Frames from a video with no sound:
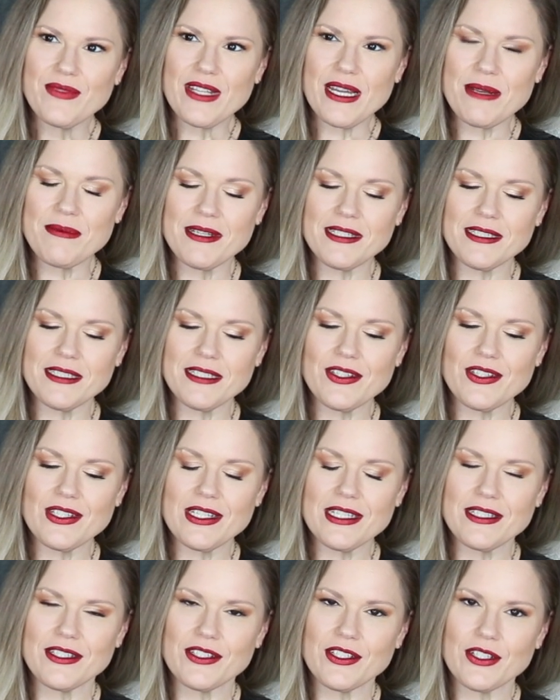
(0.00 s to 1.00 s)
I'm not going to
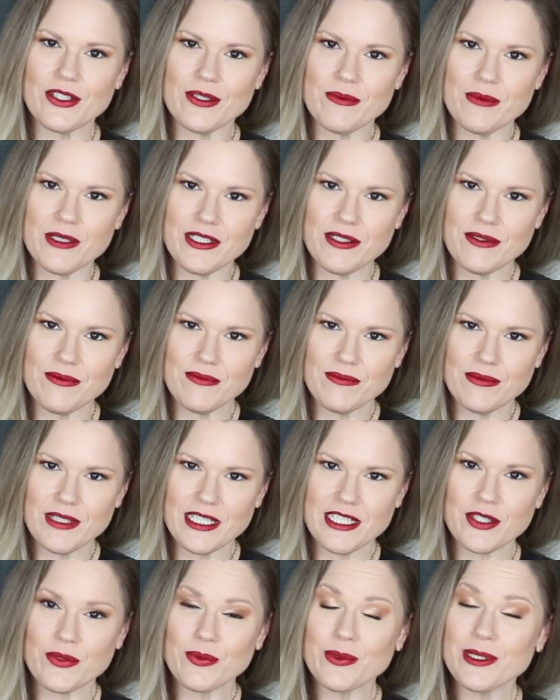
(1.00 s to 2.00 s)
say determined.
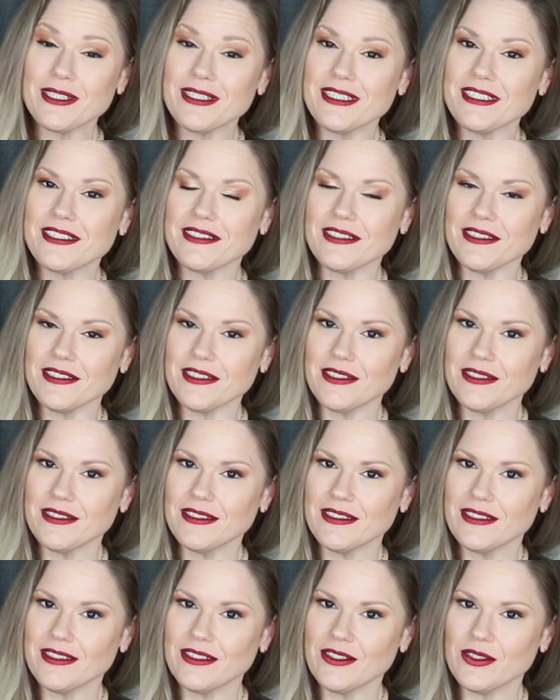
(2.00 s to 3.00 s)
It's realistic.
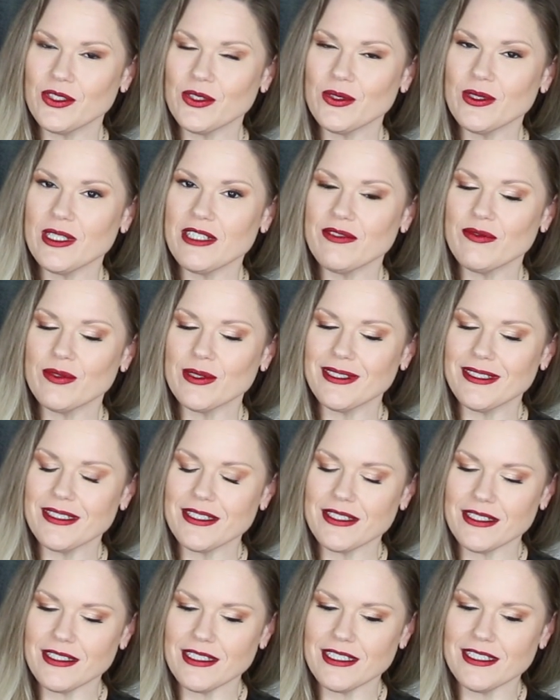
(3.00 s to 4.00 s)
You do have
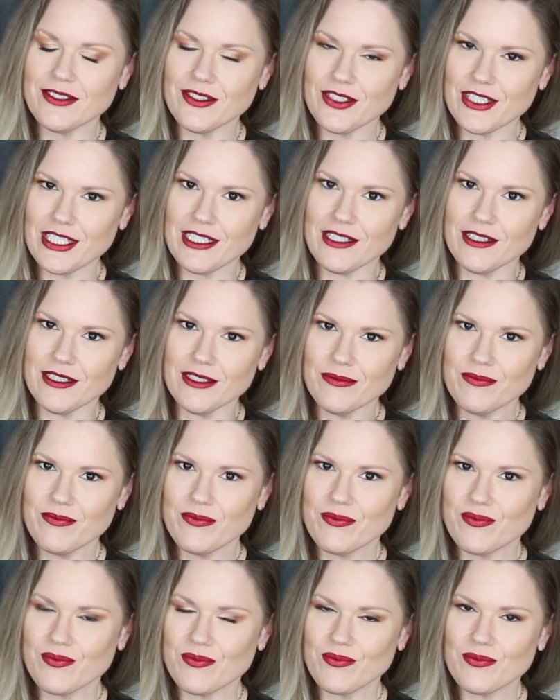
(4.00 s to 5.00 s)
realistic energy here.
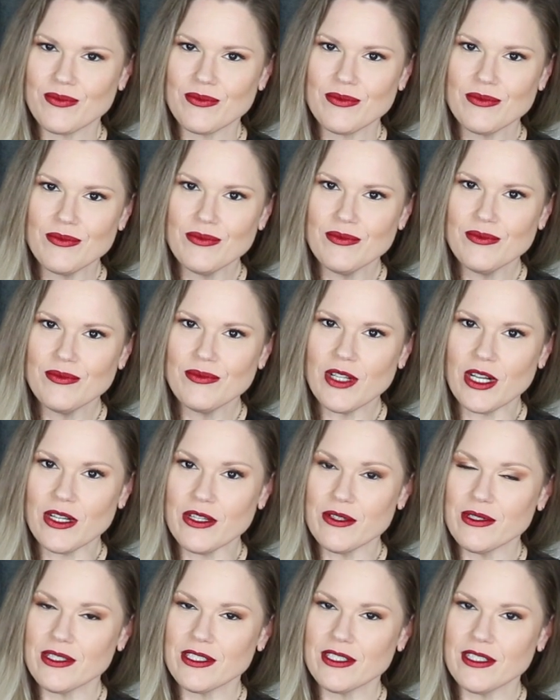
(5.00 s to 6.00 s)
Are
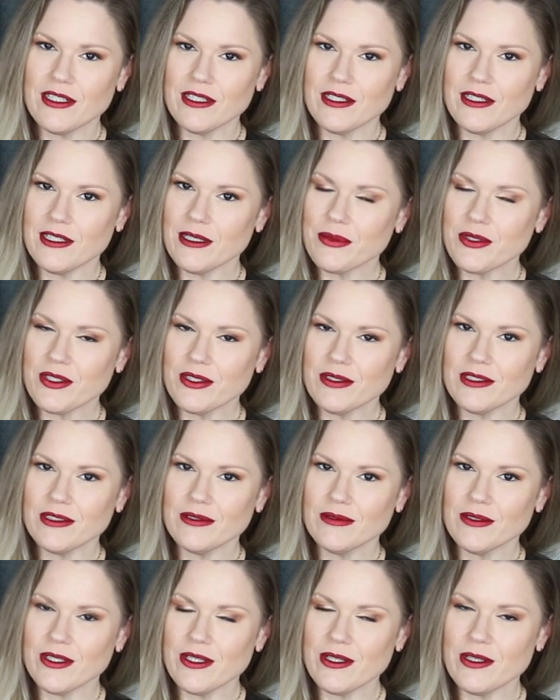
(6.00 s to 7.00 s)
you excited? Absolutely.
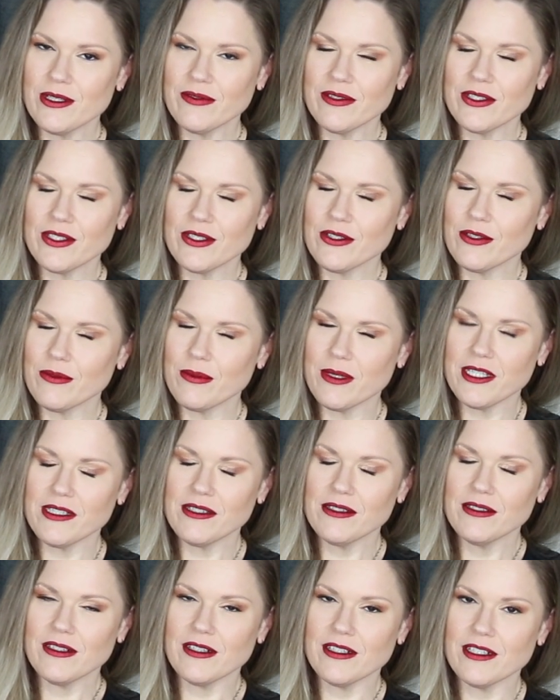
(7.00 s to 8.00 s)
Are you nervous? You
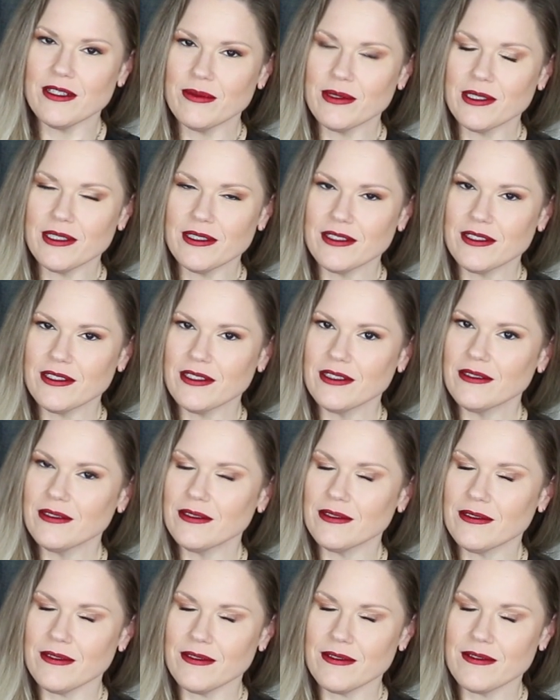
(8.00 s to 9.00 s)
bet. Are you realistic?
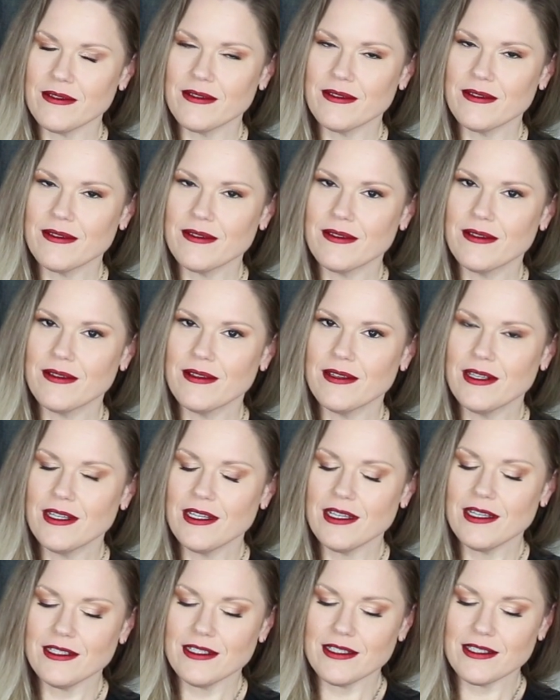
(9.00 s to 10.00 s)
Uh-huh.
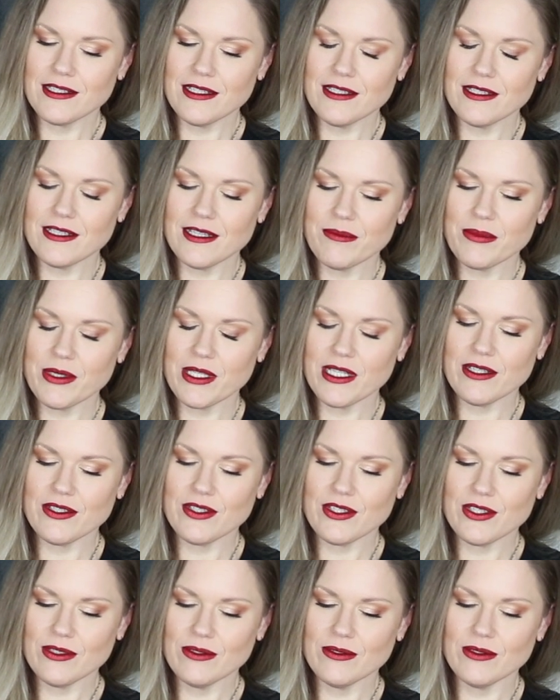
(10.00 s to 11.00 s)
And I say that
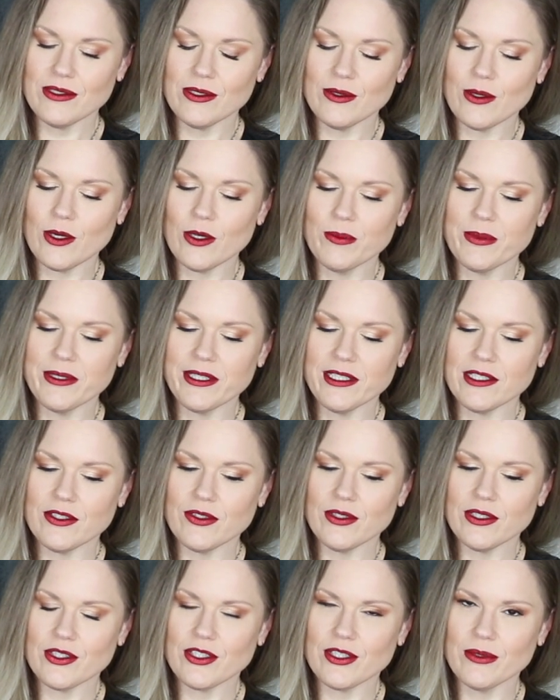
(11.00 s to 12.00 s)
because you openly
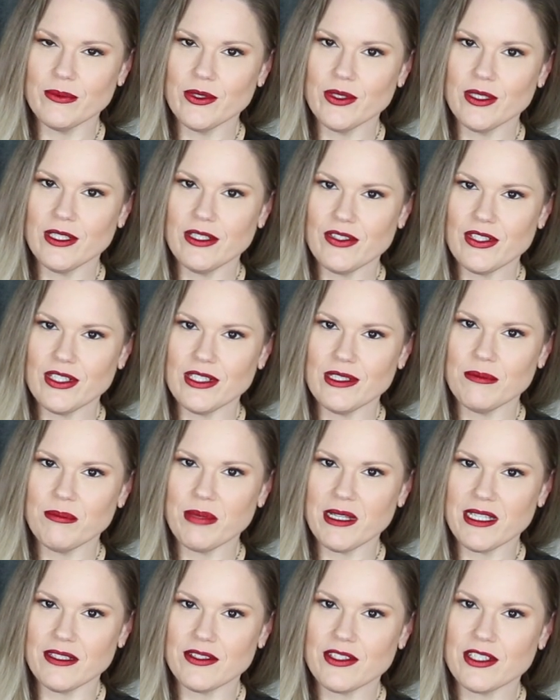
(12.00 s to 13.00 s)
addressed your moon energy and
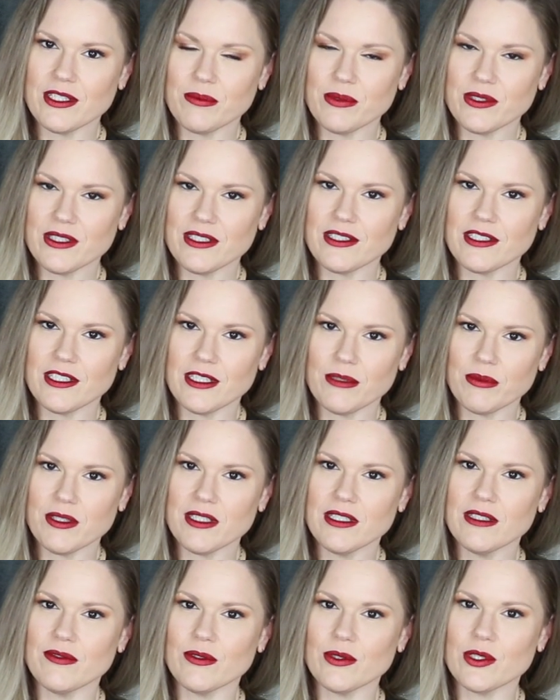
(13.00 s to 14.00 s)
balance up with this cup
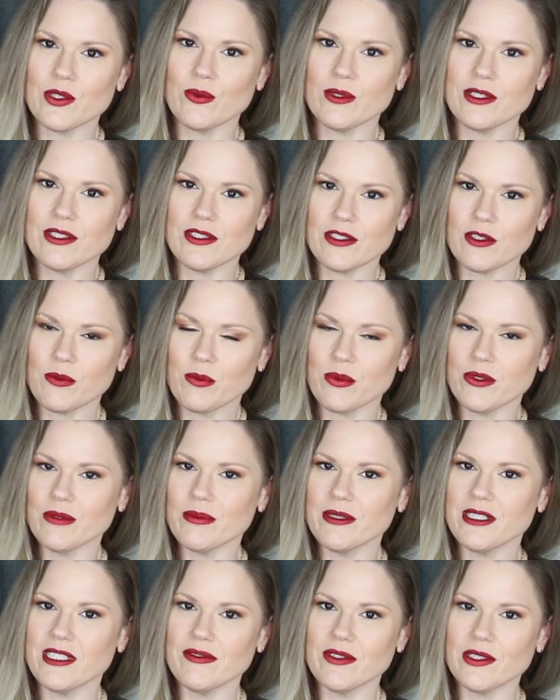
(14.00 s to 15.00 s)
that you've always wanted to explore
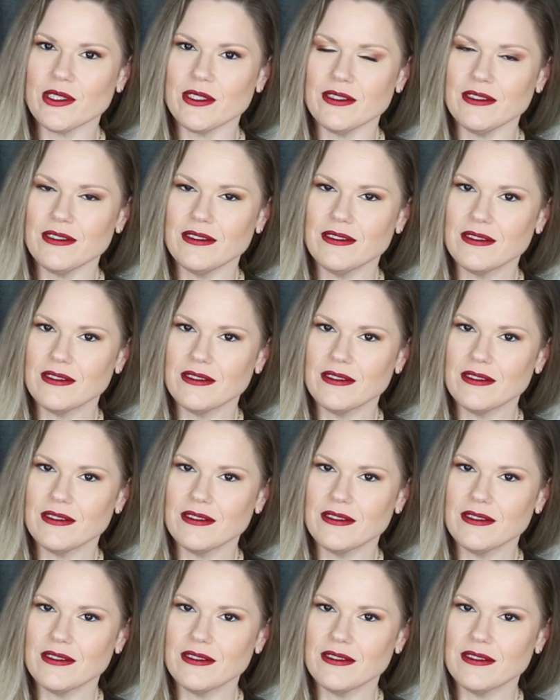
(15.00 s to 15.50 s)
but never could.